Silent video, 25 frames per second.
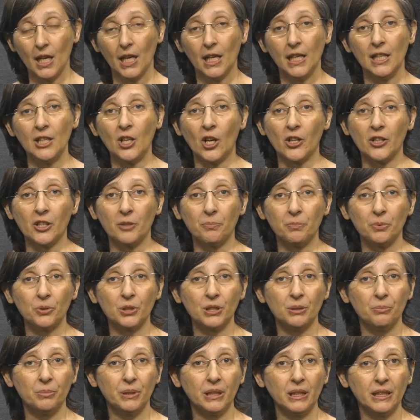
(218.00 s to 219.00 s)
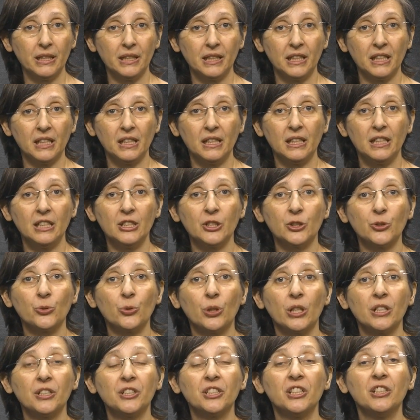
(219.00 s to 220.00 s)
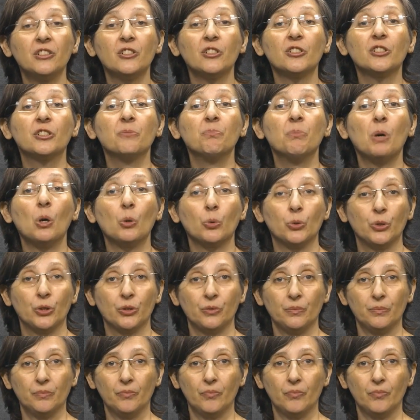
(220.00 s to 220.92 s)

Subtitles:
Another possibility is to consider the mode,